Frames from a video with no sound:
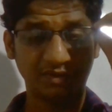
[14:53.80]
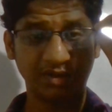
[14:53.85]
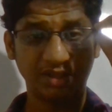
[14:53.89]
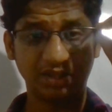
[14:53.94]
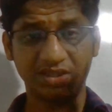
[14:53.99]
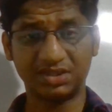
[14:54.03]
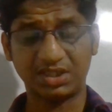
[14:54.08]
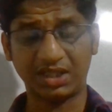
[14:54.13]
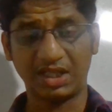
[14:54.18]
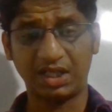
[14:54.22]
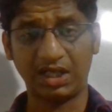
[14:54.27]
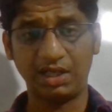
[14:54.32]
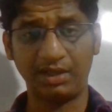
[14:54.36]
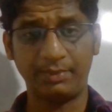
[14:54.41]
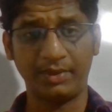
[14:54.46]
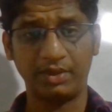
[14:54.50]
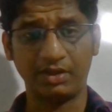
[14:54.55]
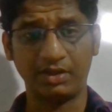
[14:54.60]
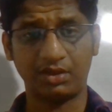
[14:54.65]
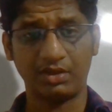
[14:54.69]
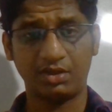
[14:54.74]
it's all
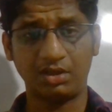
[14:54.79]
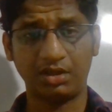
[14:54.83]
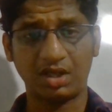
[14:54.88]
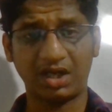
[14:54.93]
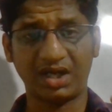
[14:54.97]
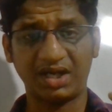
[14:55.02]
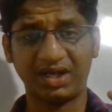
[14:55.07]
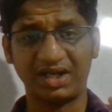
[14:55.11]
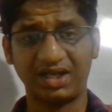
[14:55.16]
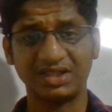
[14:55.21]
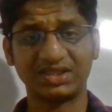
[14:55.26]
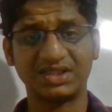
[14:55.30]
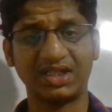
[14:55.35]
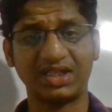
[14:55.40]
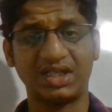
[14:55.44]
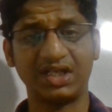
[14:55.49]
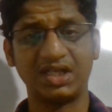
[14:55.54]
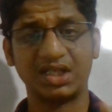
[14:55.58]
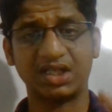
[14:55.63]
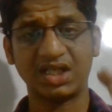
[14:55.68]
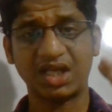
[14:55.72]
about
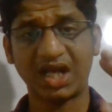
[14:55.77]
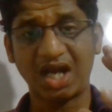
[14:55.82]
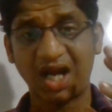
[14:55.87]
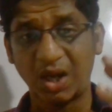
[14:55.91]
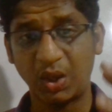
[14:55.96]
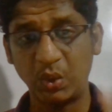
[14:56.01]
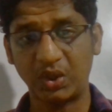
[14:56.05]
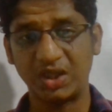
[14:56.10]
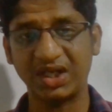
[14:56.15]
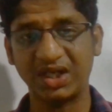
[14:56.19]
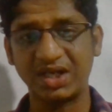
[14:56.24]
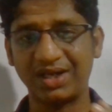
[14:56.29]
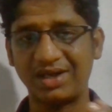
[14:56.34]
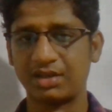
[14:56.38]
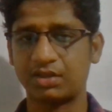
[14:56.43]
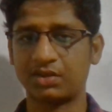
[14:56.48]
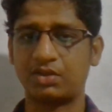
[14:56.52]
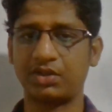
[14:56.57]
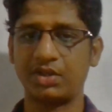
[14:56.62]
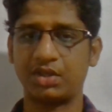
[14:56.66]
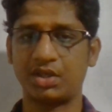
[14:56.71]
understanding the outer
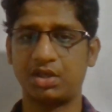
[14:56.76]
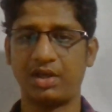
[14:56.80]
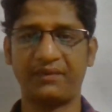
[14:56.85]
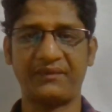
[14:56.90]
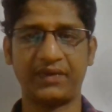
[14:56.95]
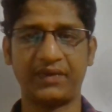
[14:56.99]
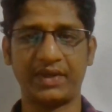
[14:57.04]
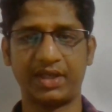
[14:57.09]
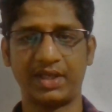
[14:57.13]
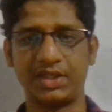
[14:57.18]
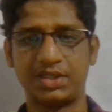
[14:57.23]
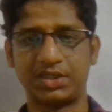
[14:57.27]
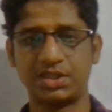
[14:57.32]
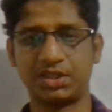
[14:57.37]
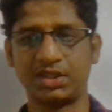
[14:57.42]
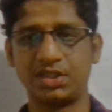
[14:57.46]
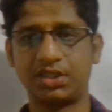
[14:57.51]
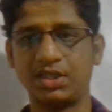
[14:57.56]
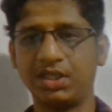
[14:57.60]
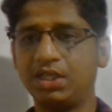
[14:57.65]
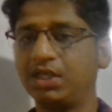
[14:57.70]
electronic
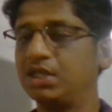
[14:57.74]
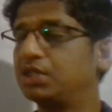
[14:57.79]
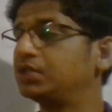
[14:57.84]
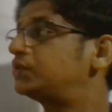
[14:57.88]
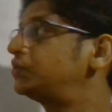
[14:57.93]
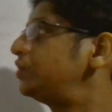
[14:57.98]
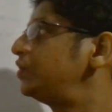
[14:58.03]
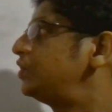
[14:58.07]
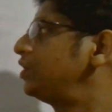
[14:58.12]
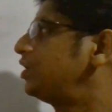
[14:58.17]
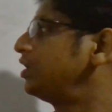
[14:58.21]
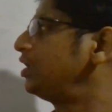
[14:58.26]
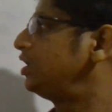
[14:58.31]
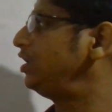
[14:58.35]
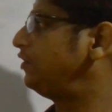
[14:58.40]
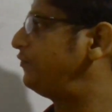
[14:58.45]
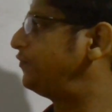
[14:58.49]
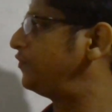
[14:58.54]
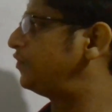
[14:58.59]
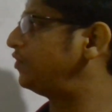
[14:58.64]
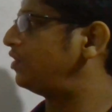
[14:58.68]
configuration. So
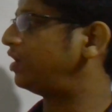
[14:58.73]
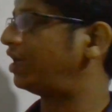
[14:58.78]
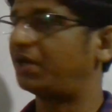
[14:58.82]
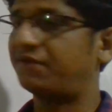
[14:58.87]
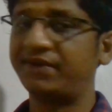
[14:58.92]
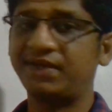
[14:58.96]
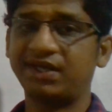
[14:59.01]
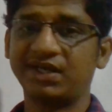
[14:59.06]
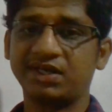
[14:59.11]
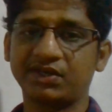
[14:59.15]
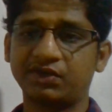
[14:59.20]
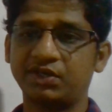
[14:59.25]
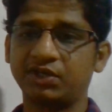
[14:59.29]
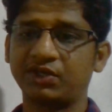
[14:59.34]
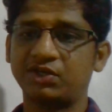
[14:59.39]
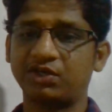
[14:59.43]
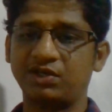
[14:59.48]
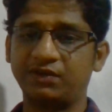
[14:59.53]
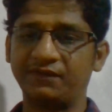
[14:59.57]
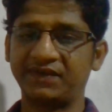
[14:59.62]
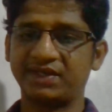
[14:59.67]
if you have
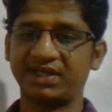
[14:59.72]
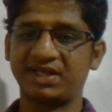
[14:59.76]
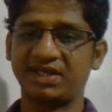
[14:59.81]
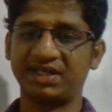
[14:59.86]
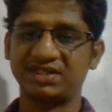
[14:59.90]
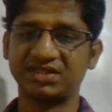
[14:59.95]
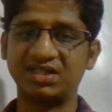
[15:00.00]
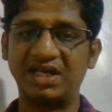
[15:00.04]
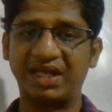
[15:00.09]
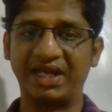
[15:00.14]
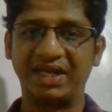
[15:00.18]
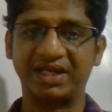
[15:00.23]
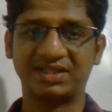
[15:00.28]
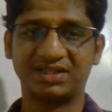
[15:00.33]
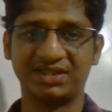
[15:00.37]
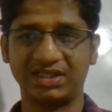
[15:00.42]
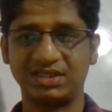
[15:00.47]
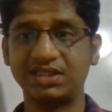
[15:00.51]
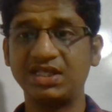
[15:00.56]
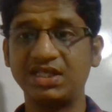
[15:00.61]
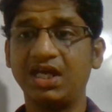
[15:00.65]
electronic configuration like
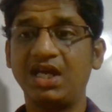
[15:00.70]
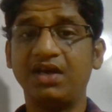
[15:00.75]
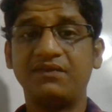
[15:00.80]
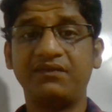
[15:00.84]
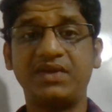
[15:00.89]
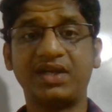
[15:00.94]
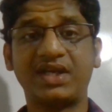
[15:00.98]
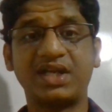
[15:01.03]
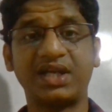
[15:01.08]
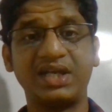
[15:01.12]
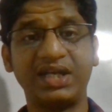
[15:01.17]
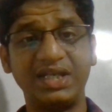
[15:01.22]
this, we can